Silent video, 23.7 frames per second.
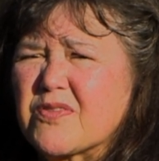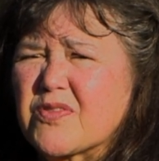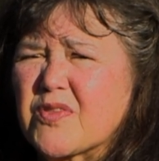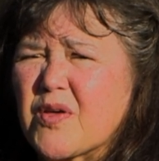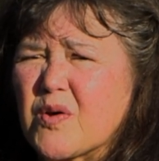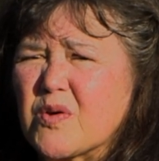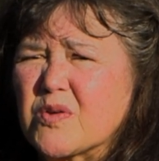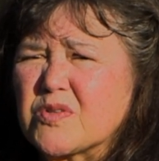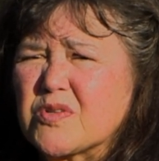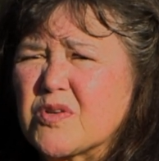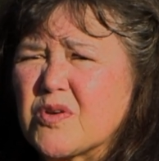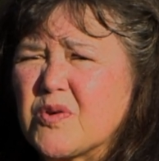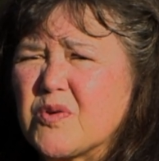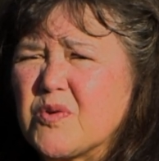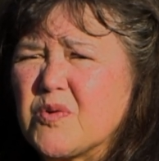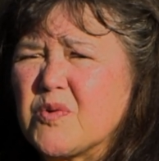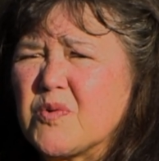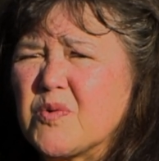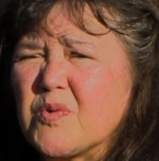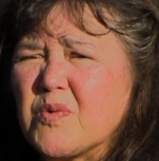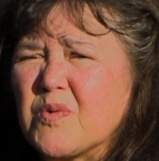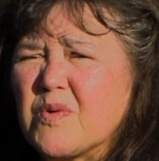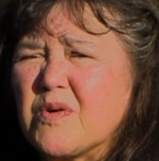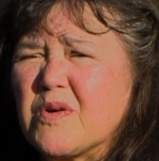those
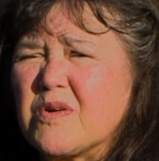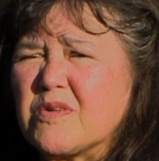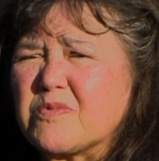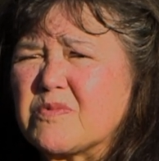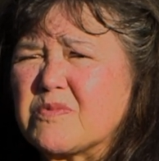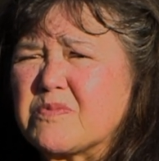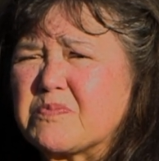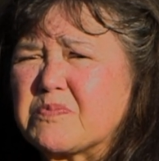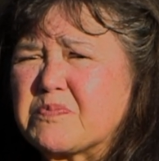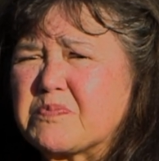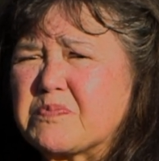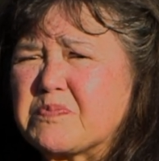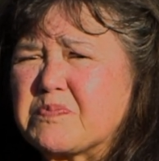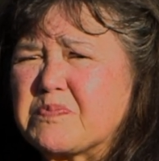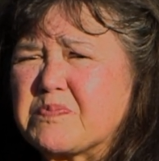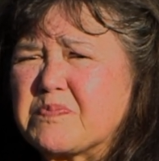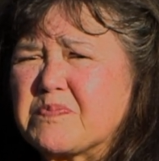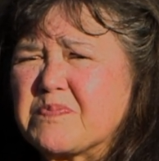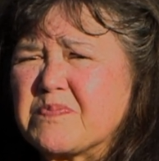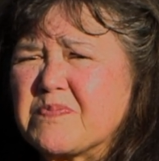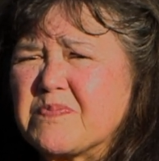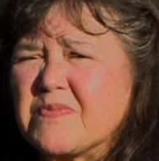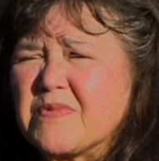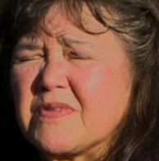who
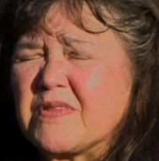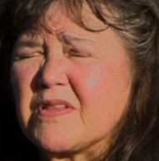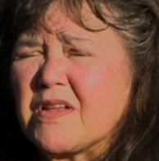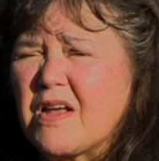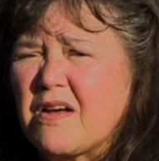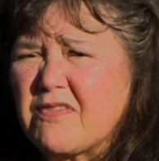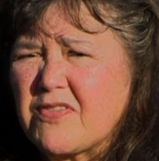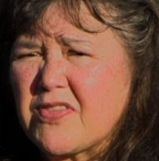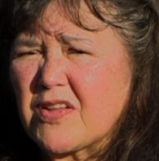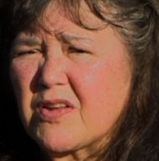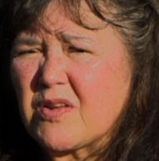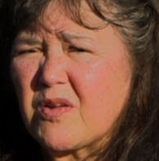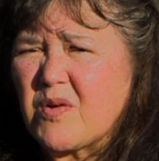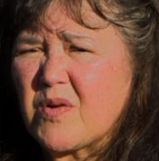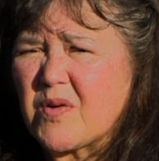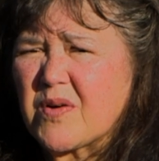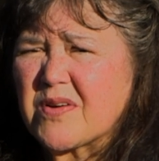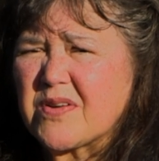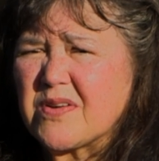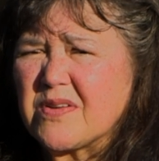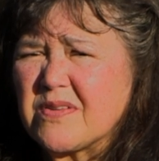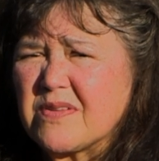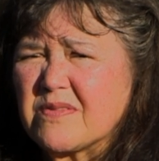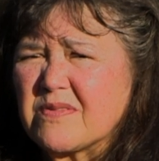love the
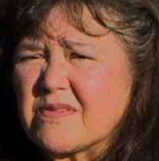Lord